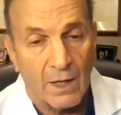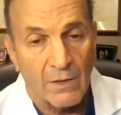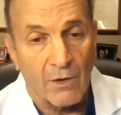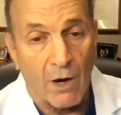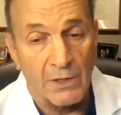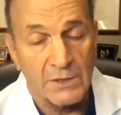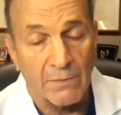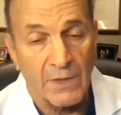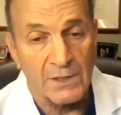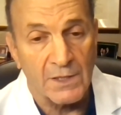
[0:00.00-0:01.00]
There are
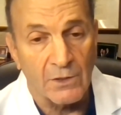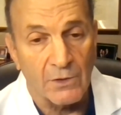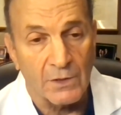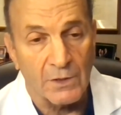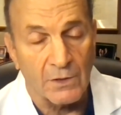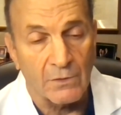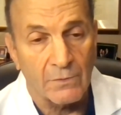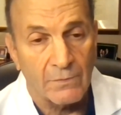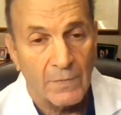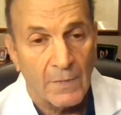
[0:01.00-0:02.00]
some things that you can do,
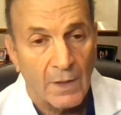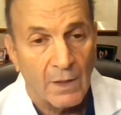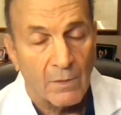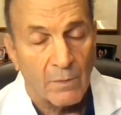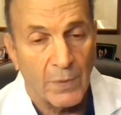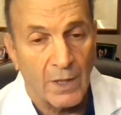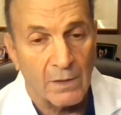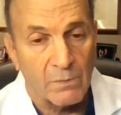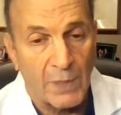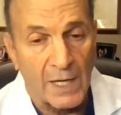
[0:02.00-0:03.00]

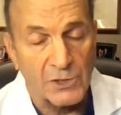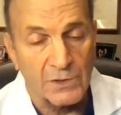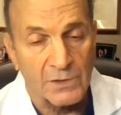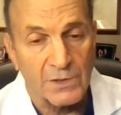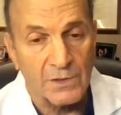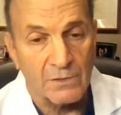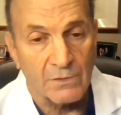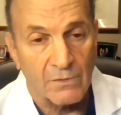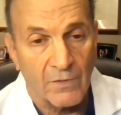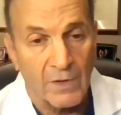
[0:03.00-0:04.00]
but patience
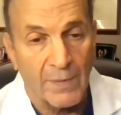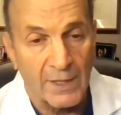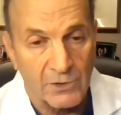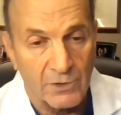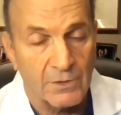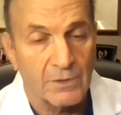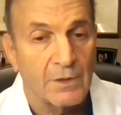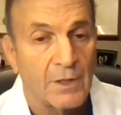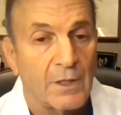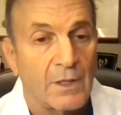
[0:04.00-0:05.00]
for the patient
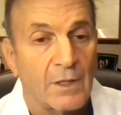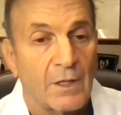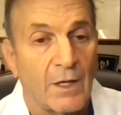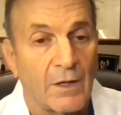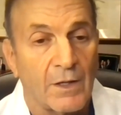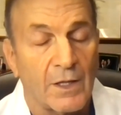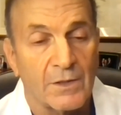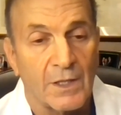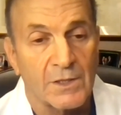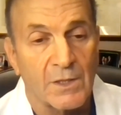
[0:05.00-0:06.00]

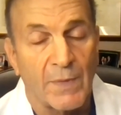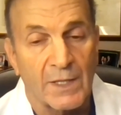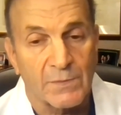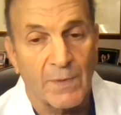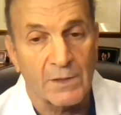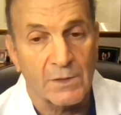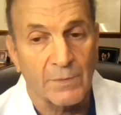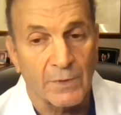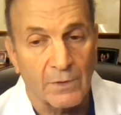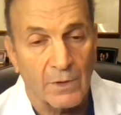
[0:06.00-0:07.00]
is the best
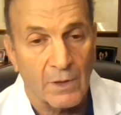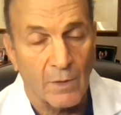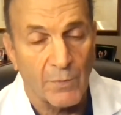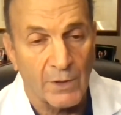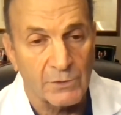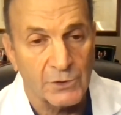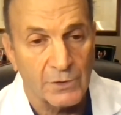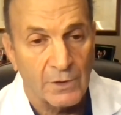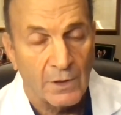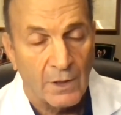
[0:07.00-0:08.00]
possible approach.
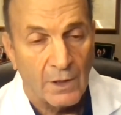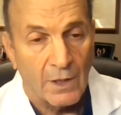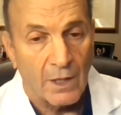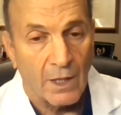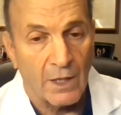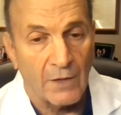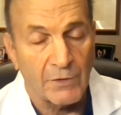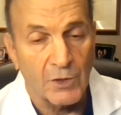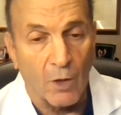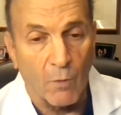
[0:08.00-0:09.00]
If
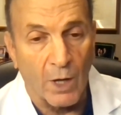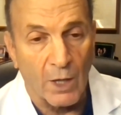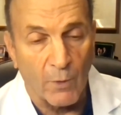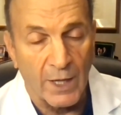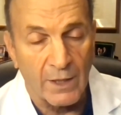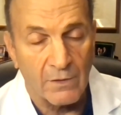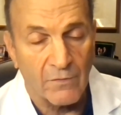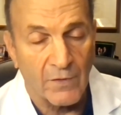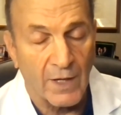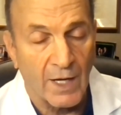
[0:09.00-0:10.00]
you don't want to wait
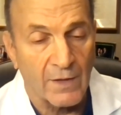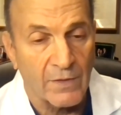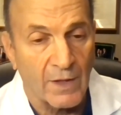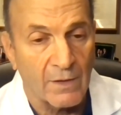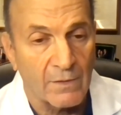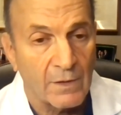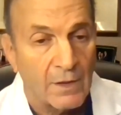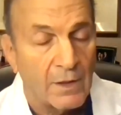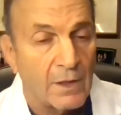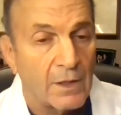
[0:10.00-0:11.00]
for that, then
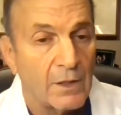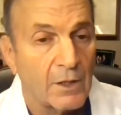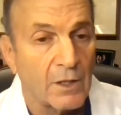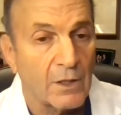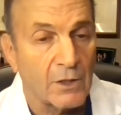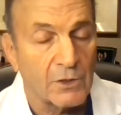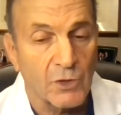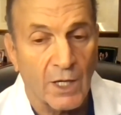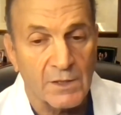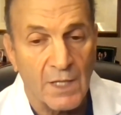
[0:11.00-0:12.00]
you can
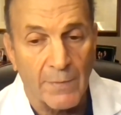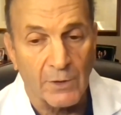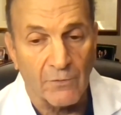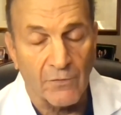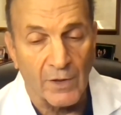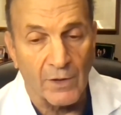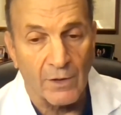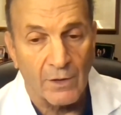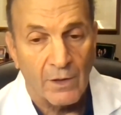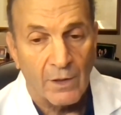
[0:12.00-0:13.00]
try a topical
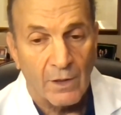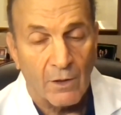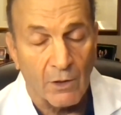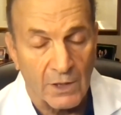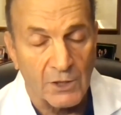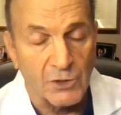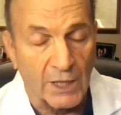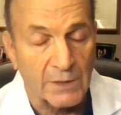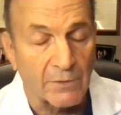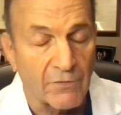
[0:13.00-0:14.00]
filler or
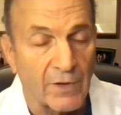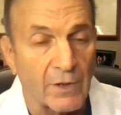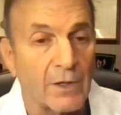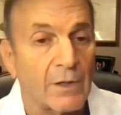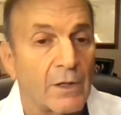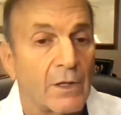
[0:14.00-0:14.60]
injectable filler,